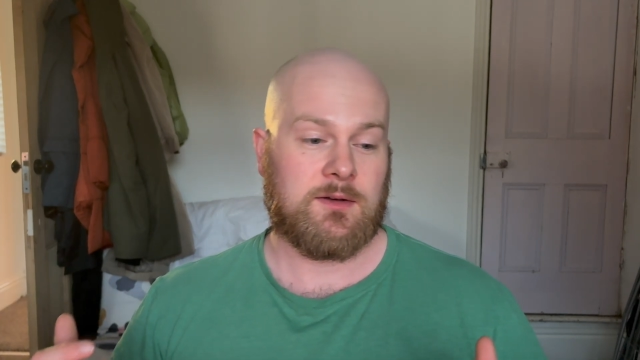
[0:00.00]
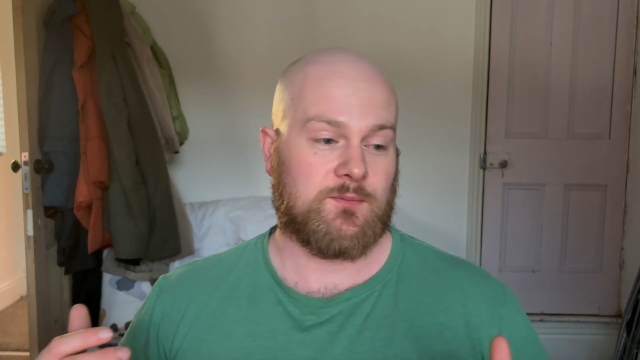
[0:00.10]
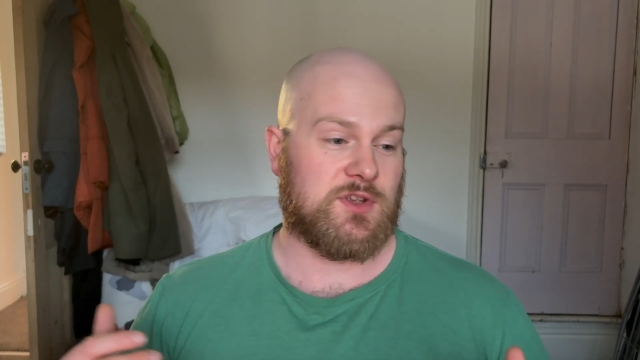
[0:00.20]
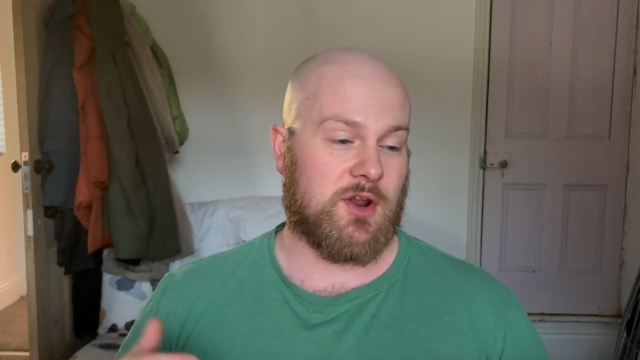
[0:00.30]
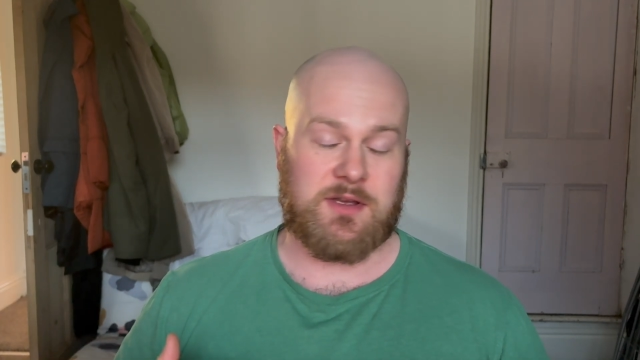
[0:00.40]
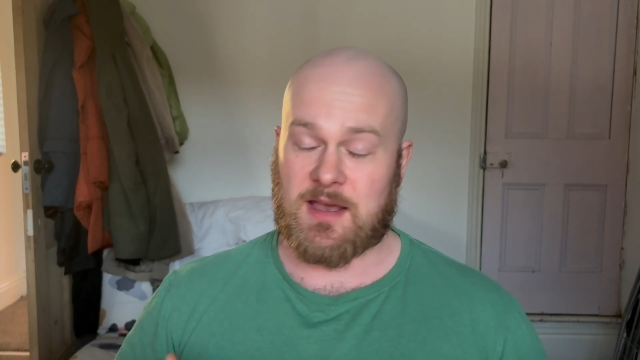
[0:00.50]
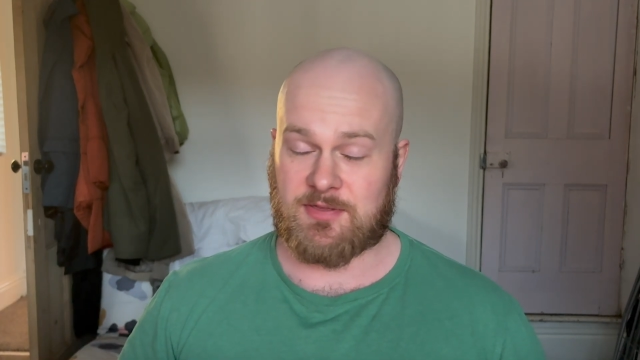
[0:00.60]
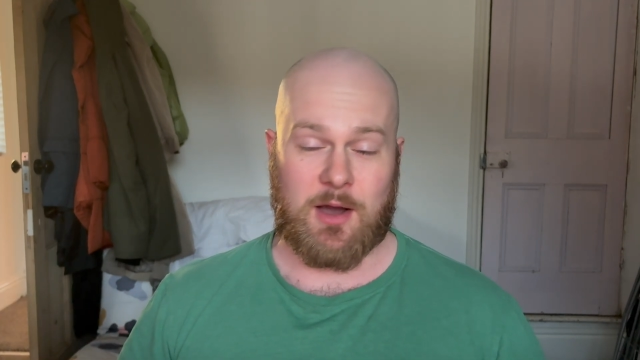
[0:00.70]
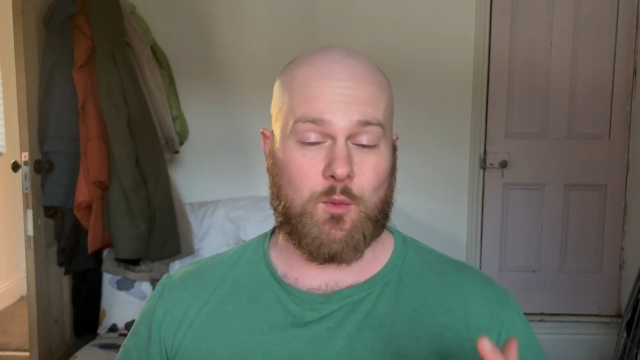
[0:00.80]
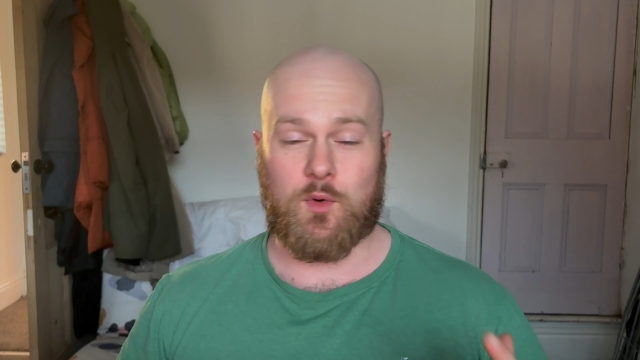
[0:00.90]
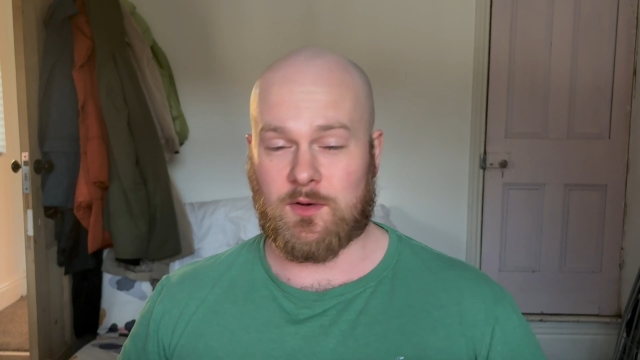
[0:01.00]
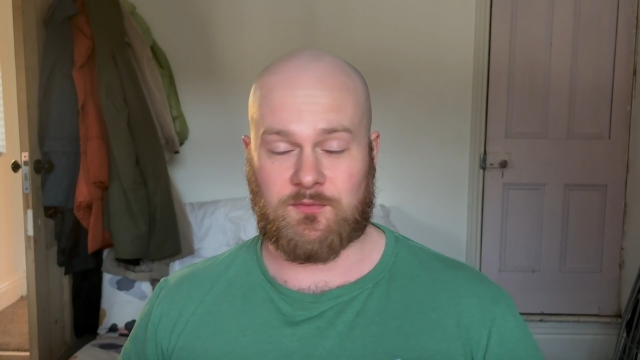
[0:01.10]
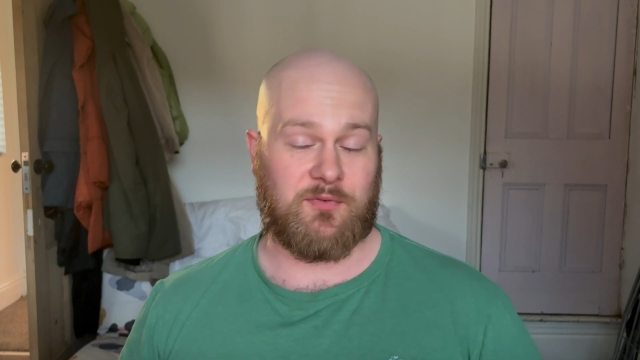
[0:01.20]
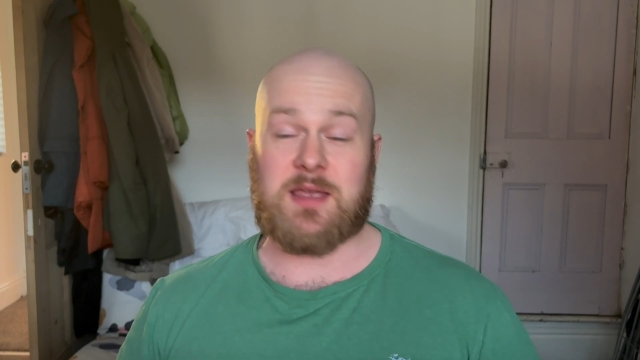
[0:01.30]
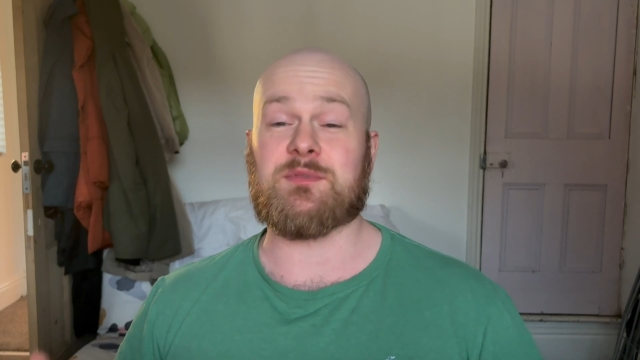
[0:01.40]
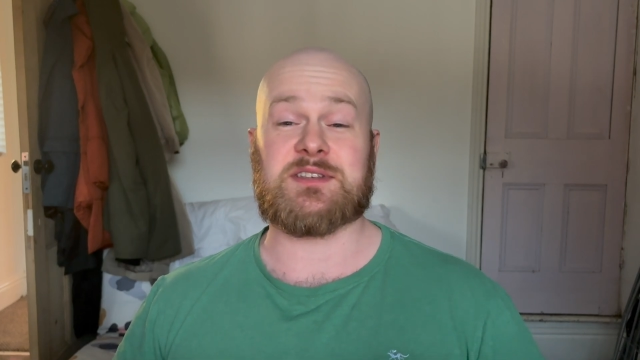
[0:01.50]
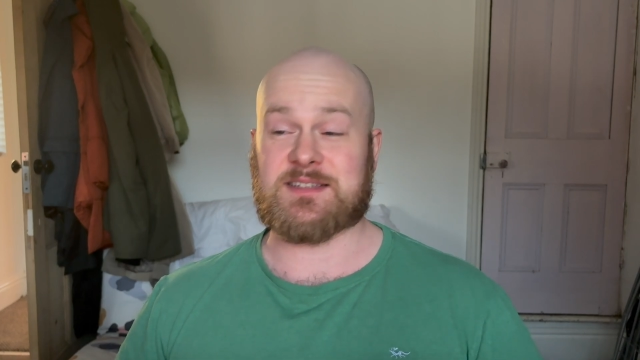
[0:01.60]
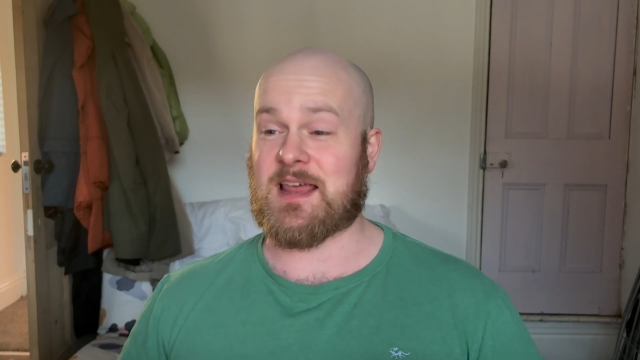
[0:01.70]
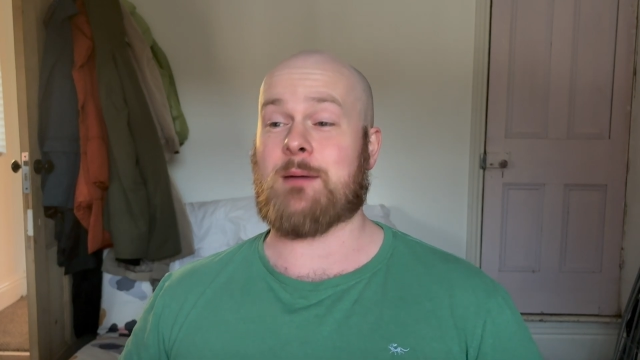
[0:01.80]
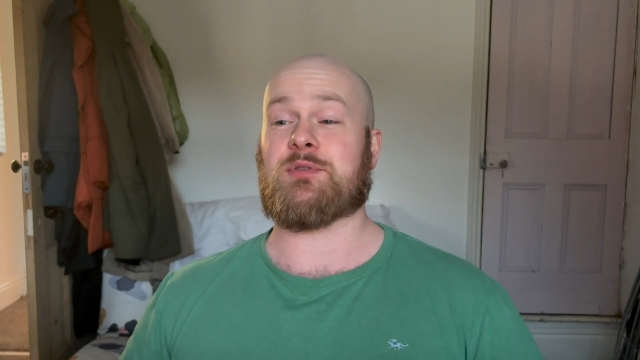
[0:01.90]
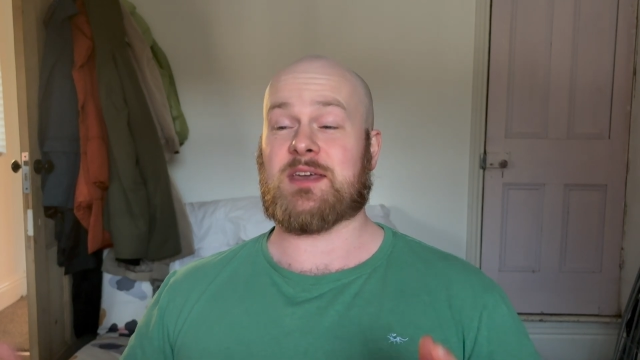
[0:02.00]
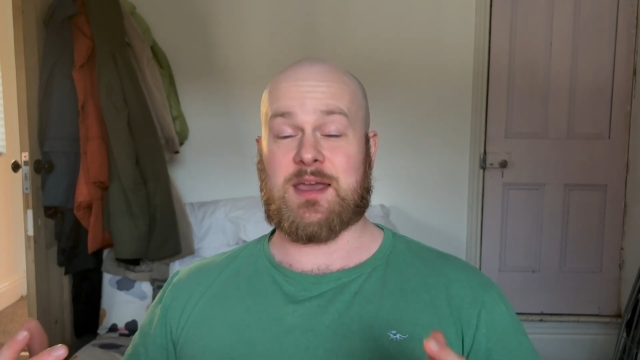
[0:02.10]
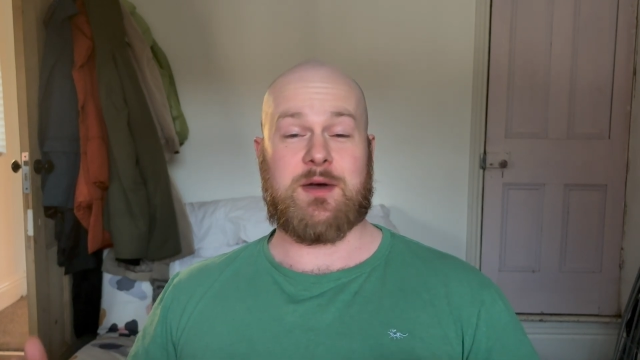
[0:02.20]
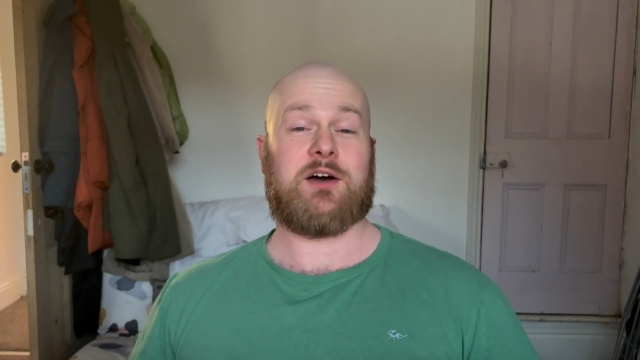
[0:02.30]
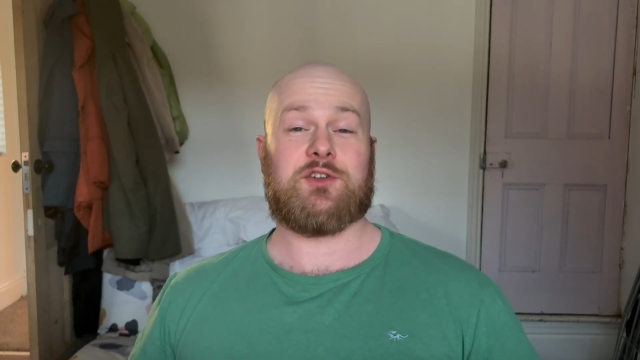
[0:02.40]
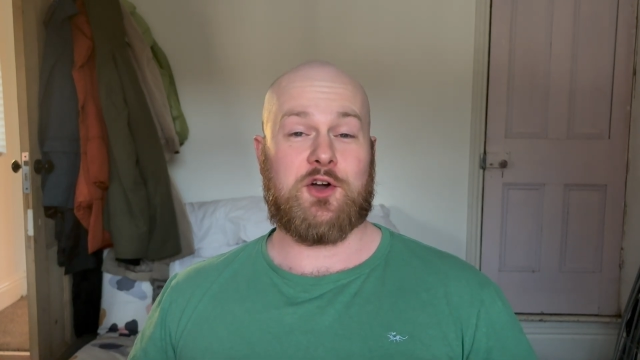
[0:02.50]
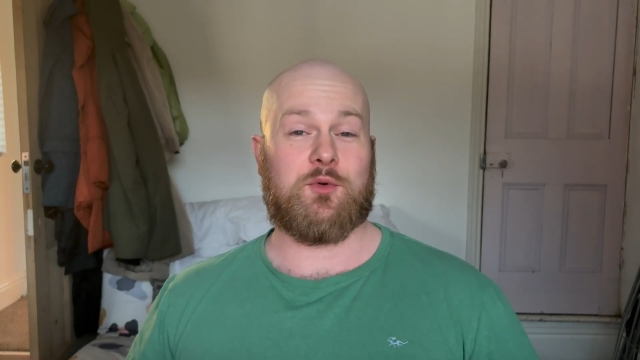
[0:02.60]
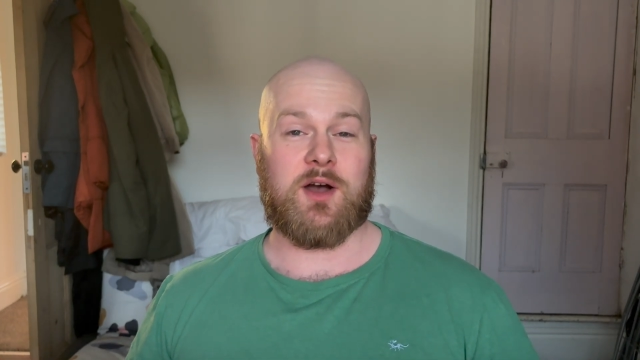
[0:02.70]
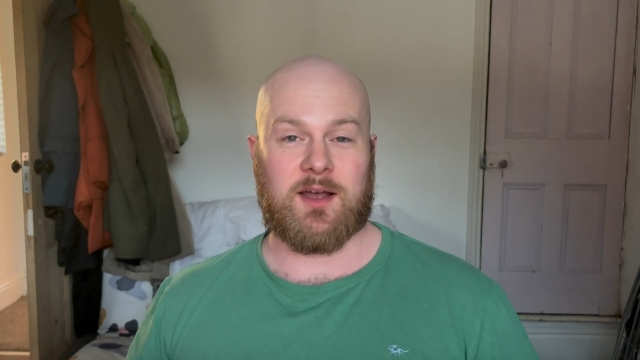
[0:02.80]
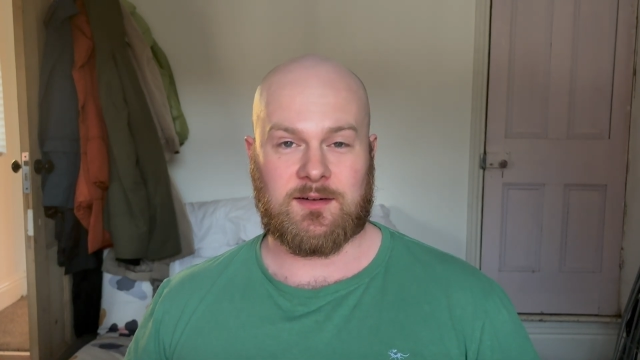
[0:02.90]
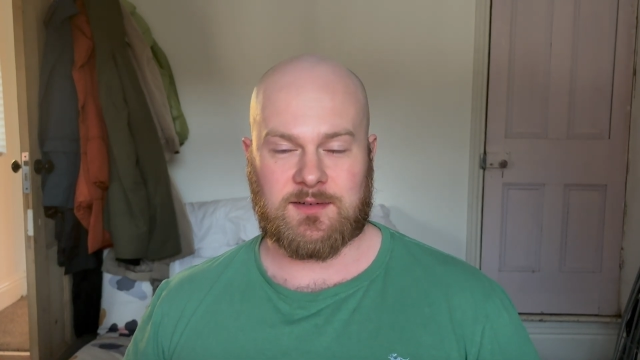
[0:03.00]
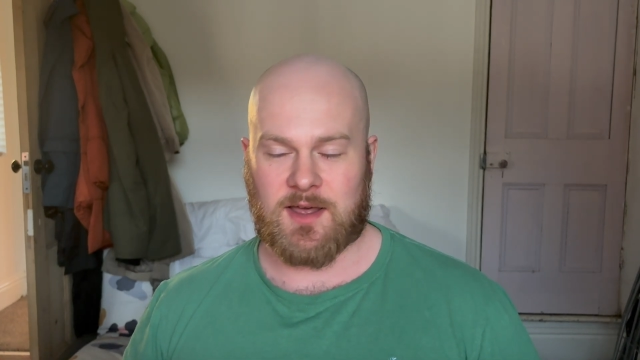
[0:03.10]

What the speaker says: You know, he had that famous step that came out of nowhere,